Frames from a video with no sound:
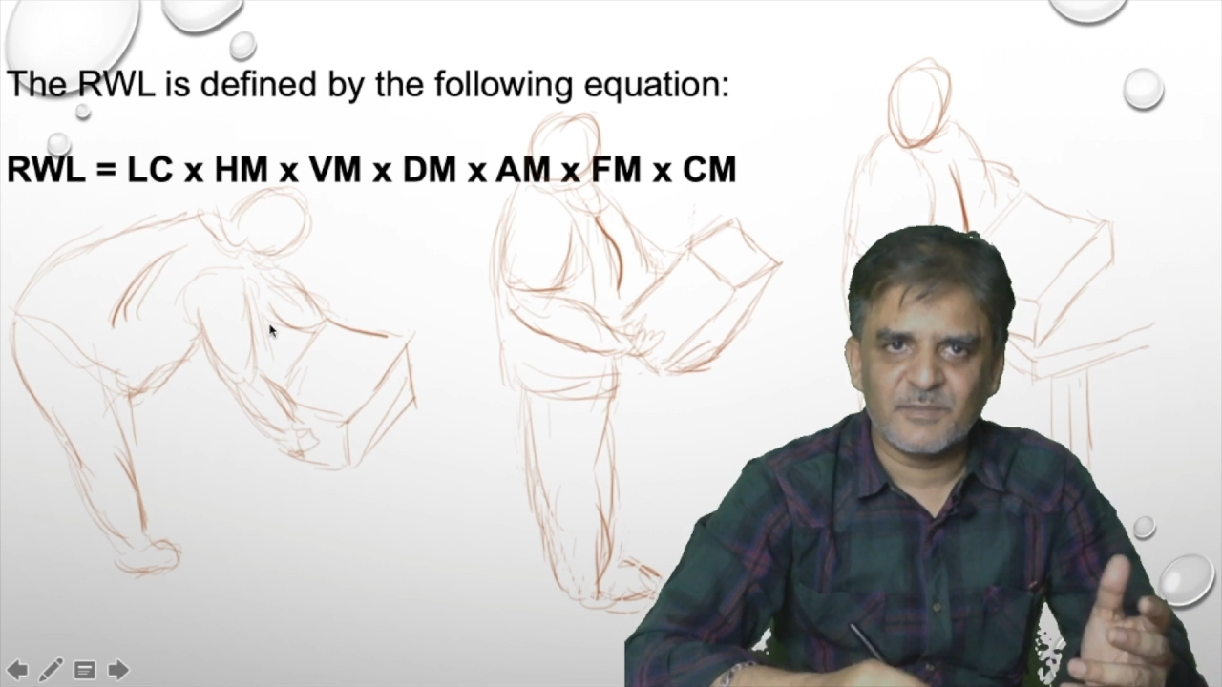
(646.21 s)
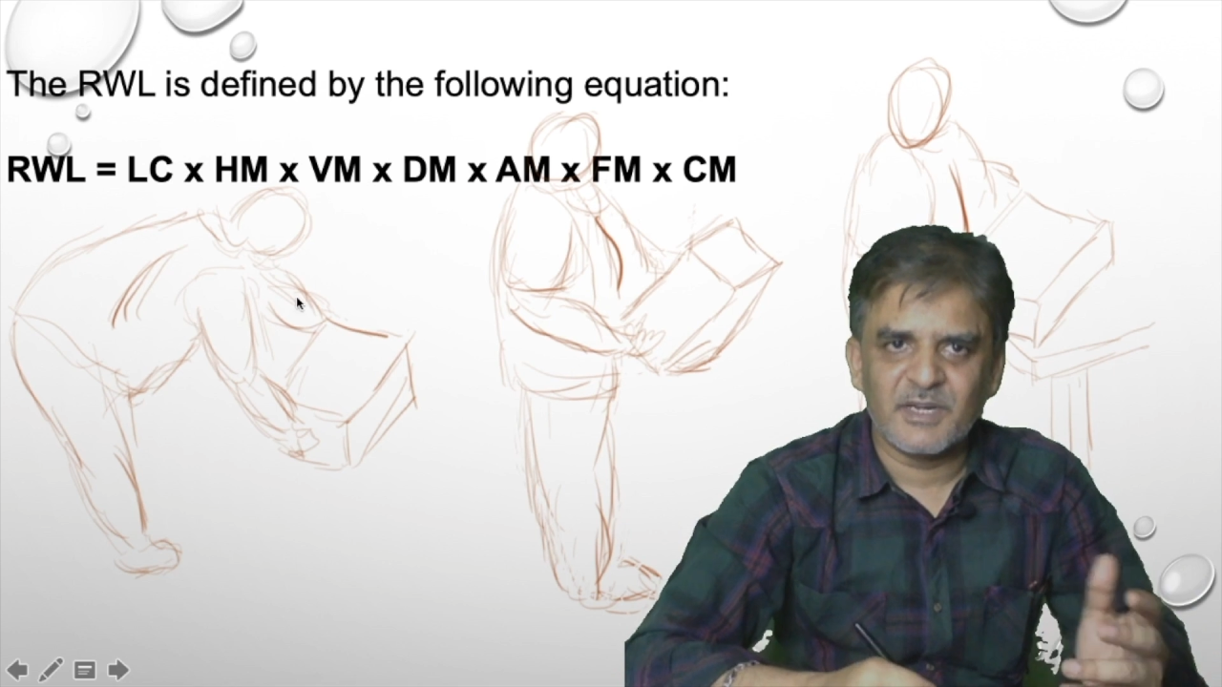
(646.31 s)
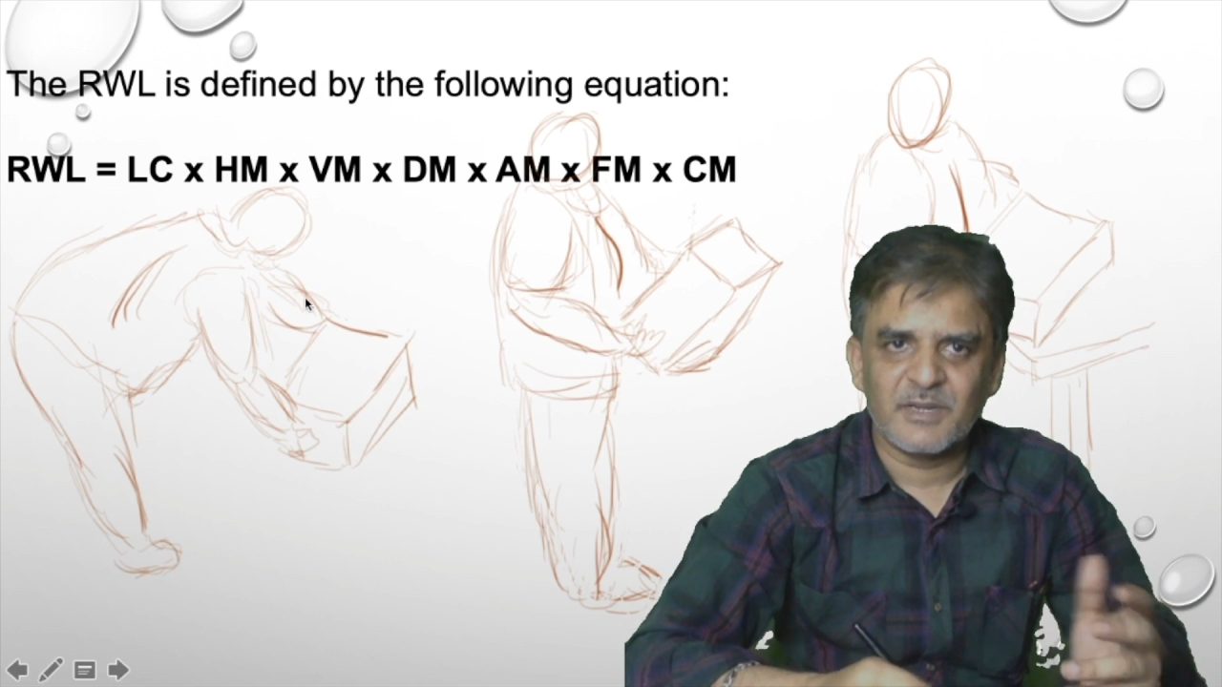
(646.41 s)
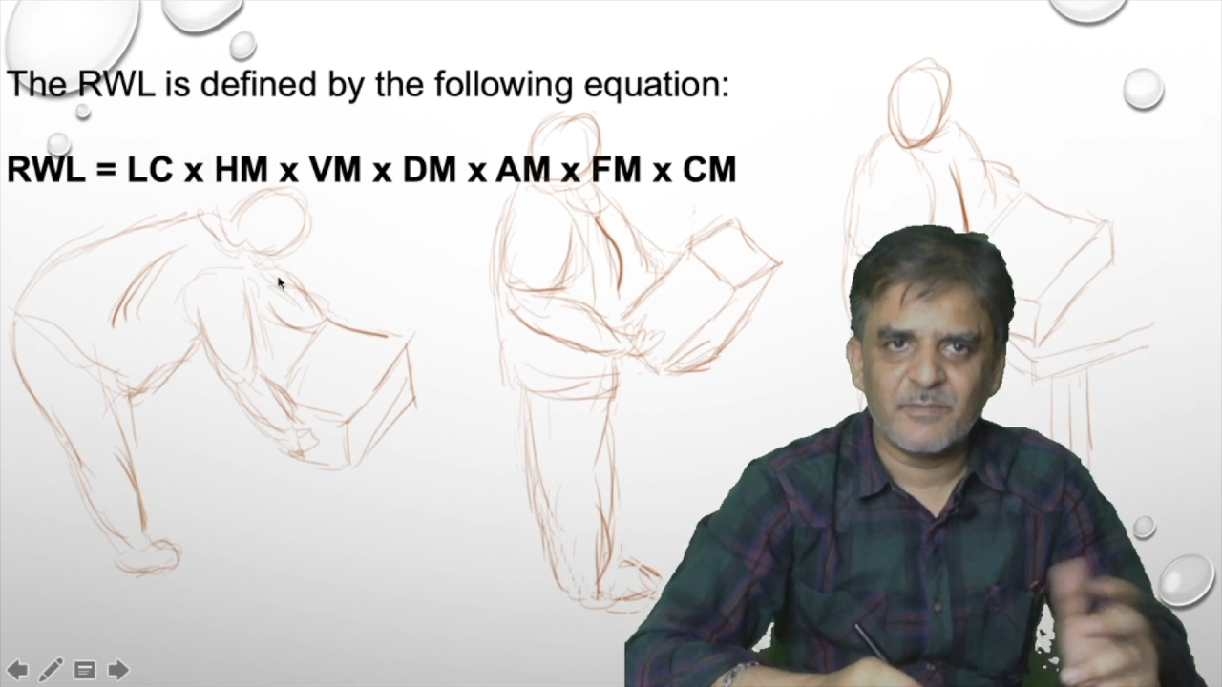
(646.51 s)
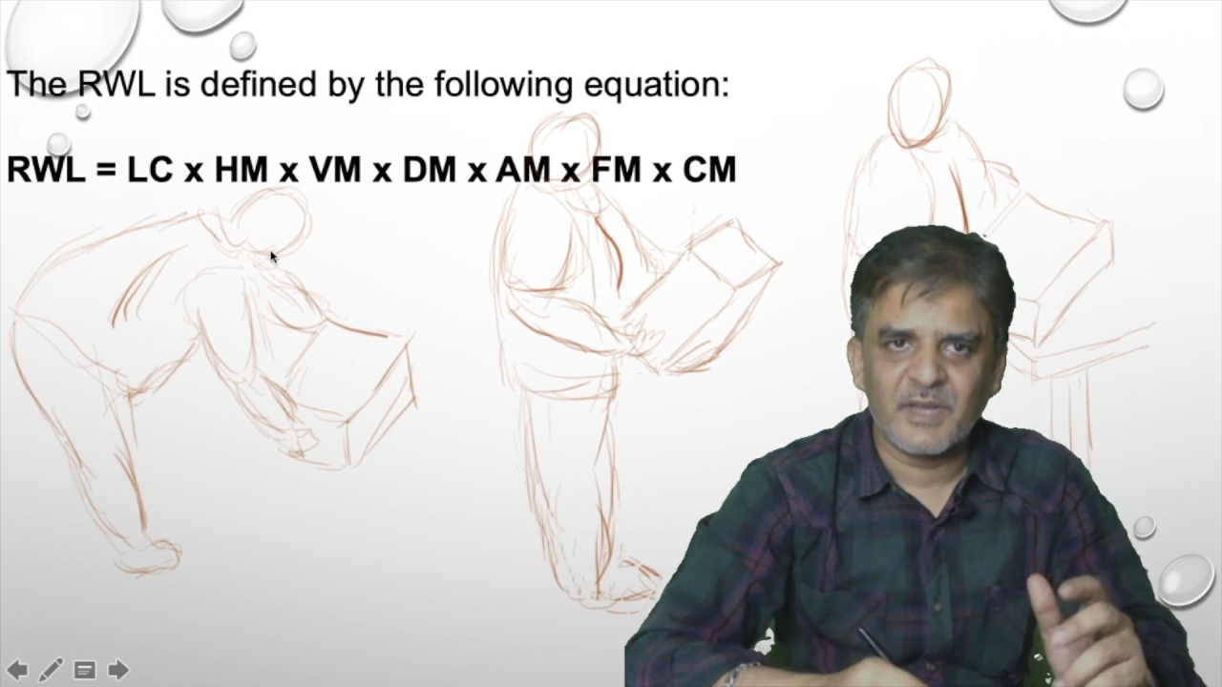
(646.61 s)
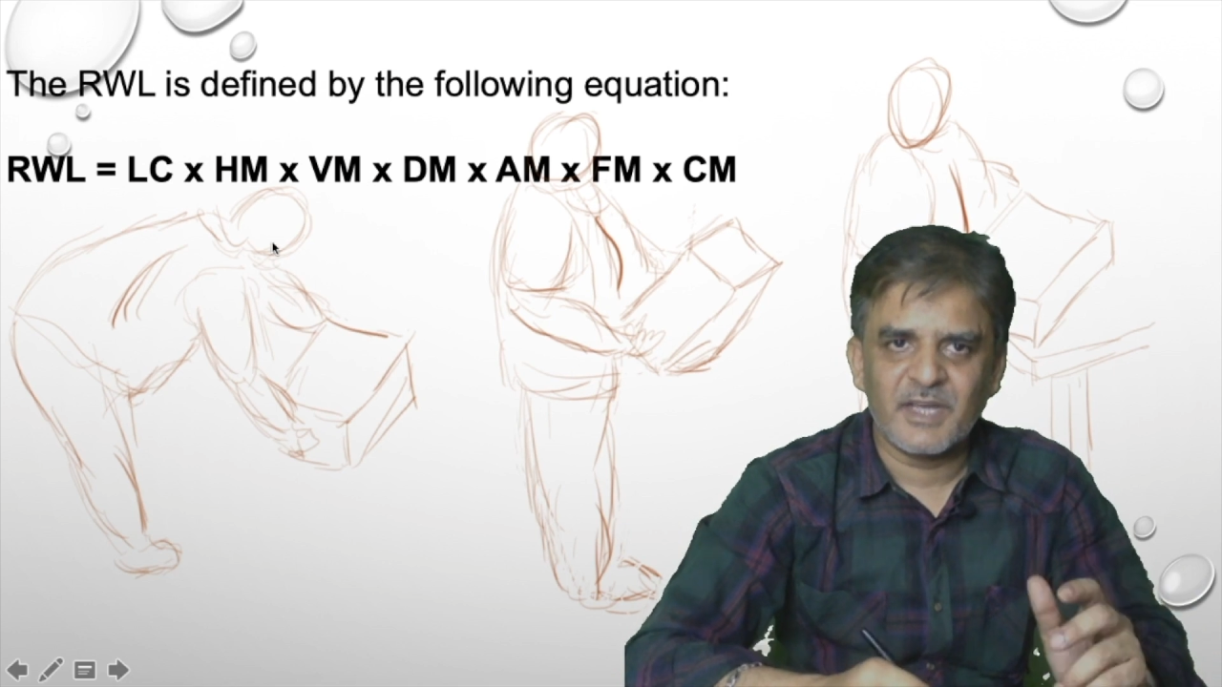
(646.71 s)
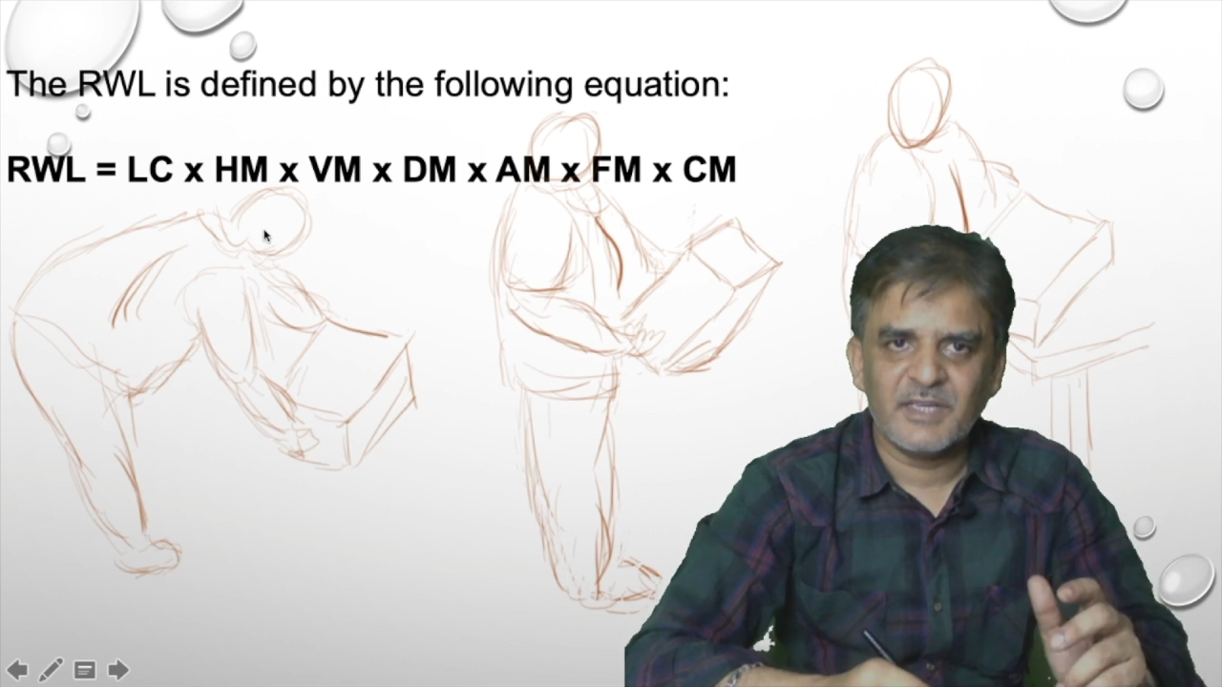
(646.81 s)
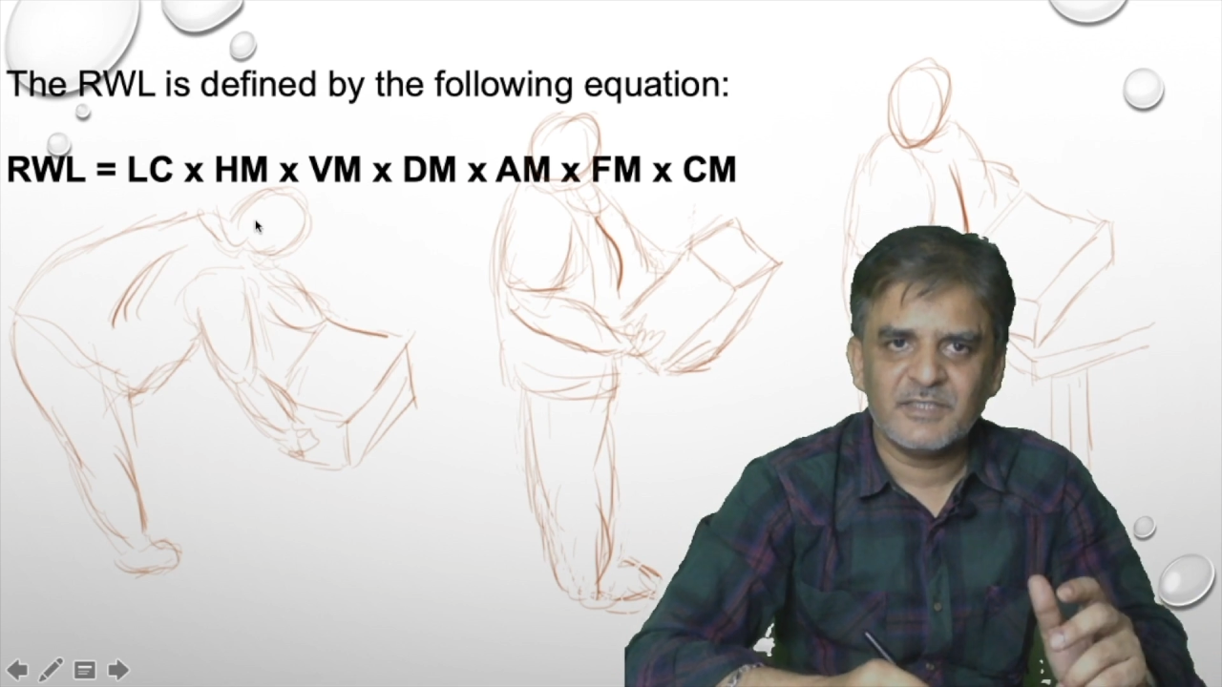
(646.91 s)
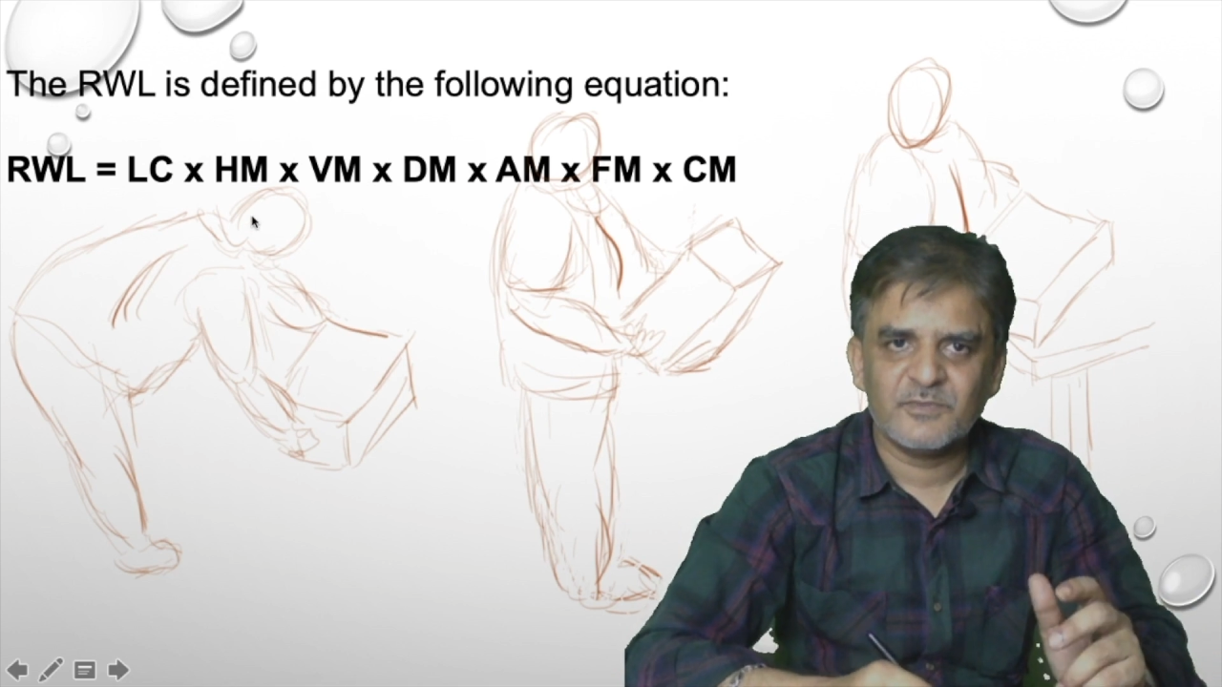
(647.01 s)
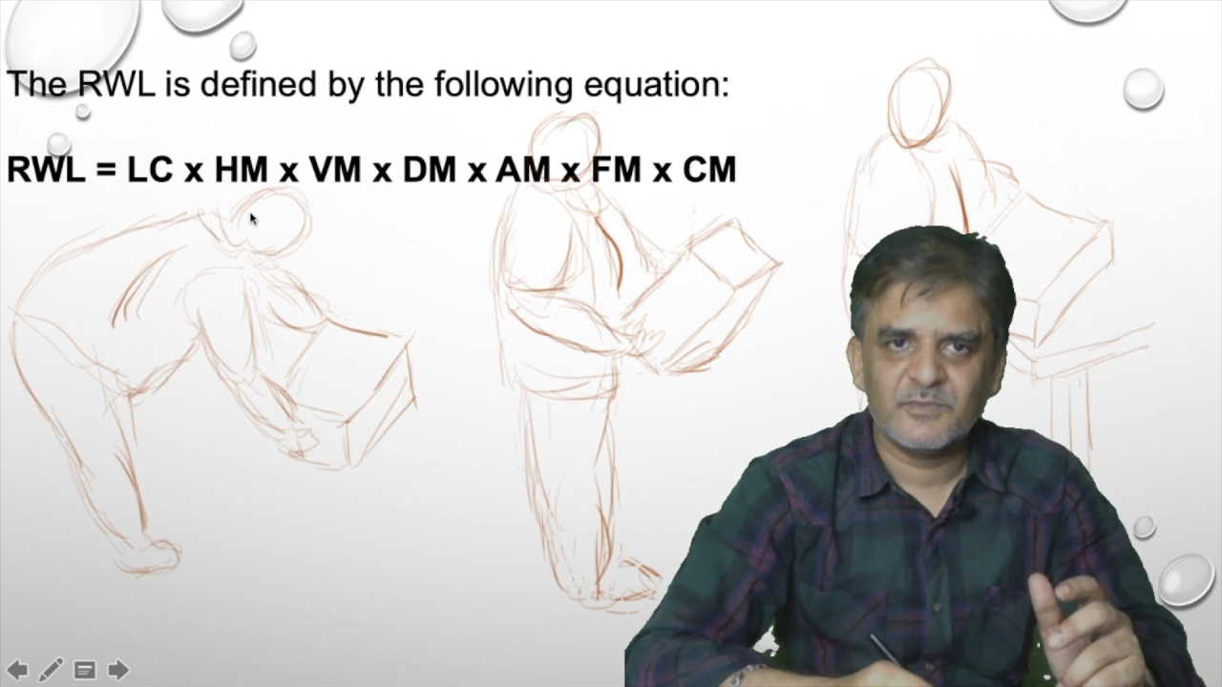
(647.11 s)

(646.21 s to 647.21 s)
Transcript: multipliers